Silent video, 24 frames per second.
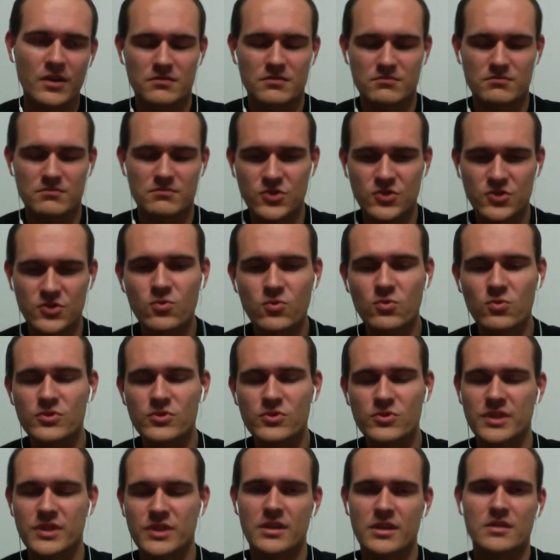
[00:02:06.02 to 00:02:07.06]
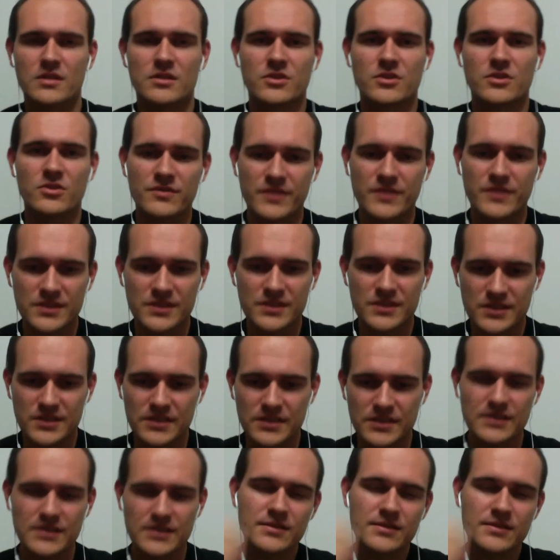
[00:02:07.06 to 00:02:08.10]
schools and
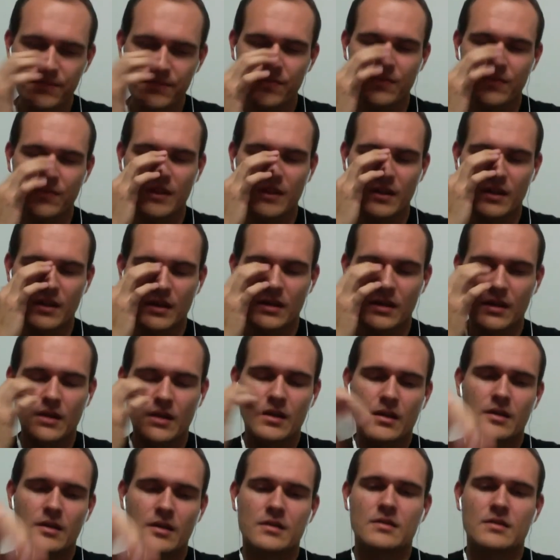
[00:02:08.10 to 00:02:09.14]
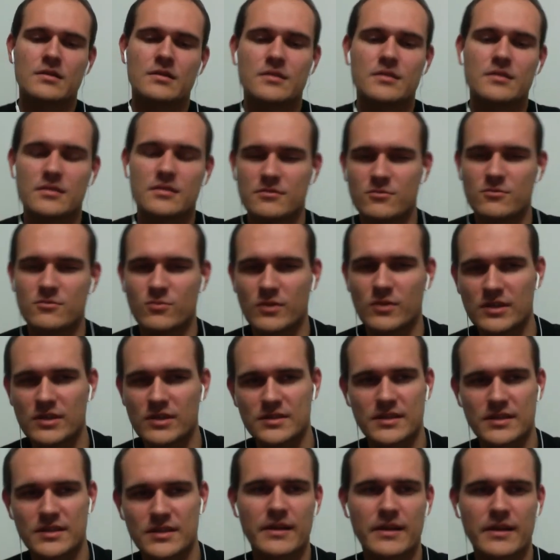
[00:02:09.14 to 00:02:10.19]
universities.
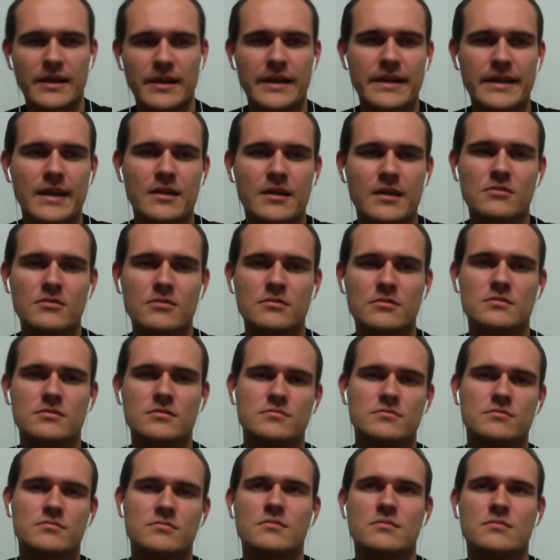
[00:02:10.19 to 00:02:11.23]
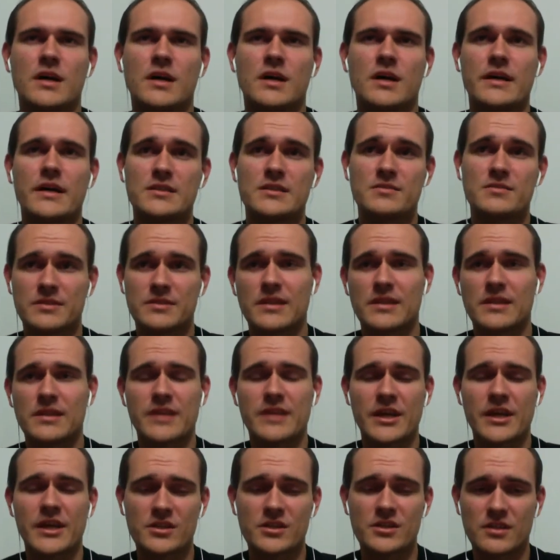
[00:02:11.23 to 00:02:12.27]
Whereas currently now, my
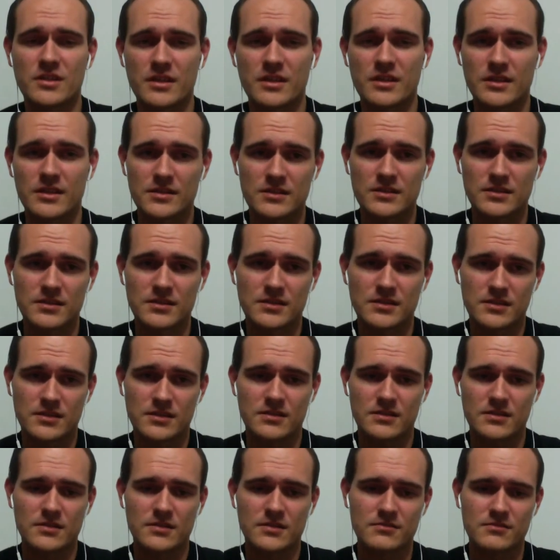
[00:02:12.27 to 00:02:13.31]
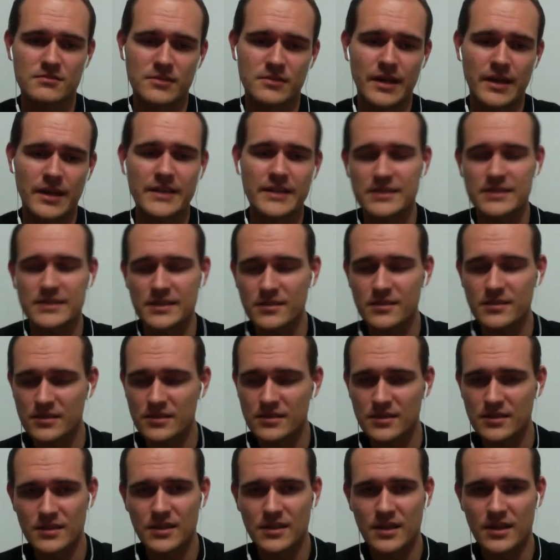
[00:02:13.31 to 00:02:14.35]
specialization is IT.
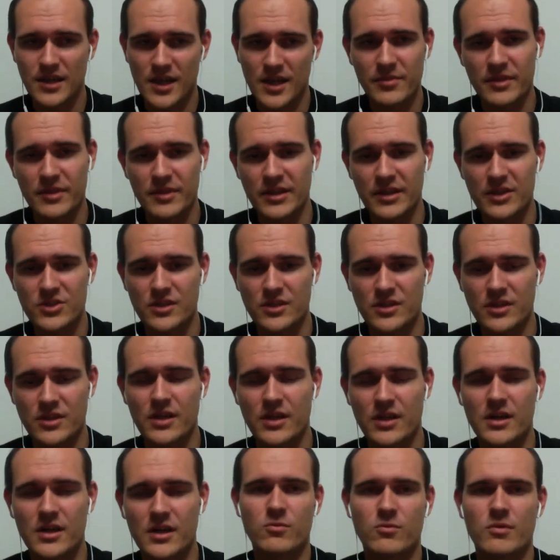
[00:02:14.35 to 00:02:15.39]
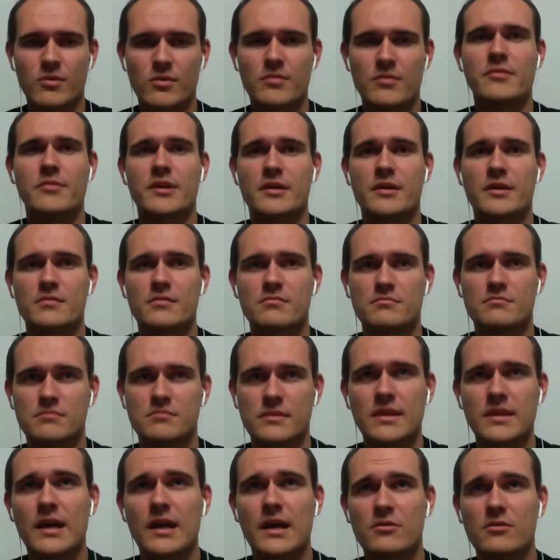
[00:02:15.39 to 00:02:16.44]
I'm an engineer.
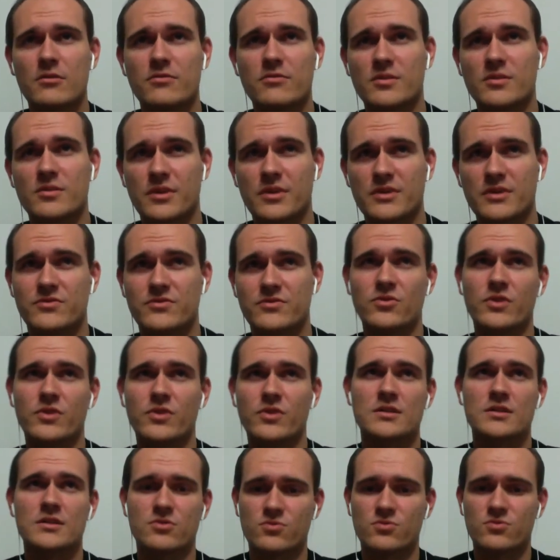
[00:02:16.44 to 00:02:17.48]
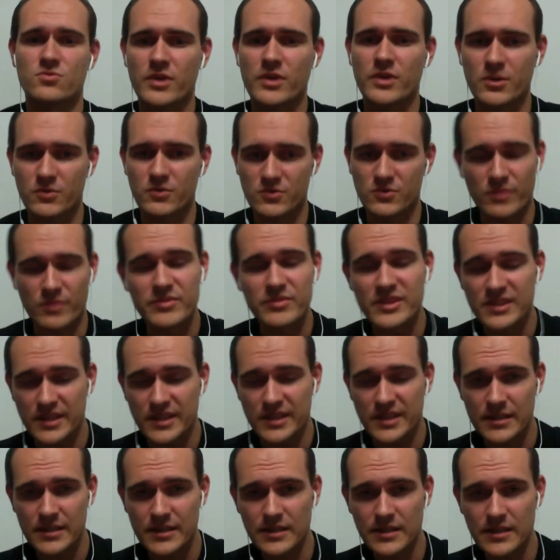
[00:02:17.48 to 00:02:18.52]
Now, for the past few years, I was working with web
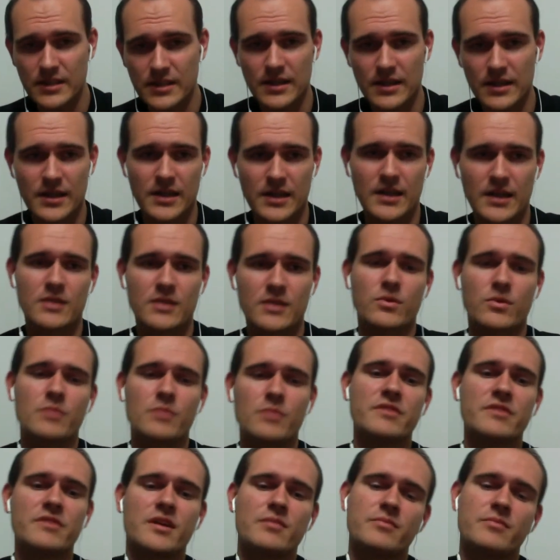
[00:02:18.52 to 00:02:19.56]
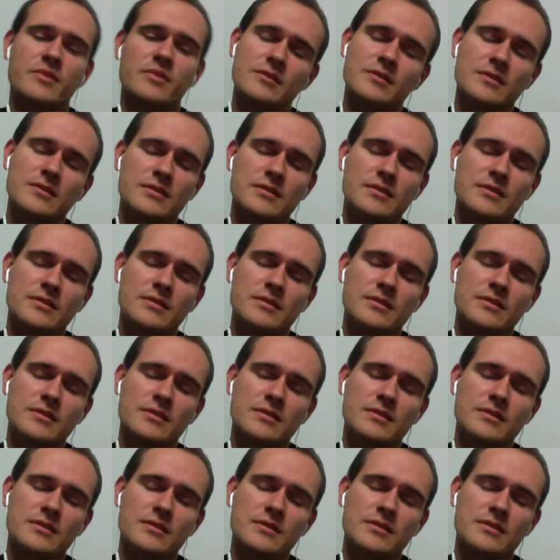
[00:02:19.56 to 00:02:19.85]
design and web development.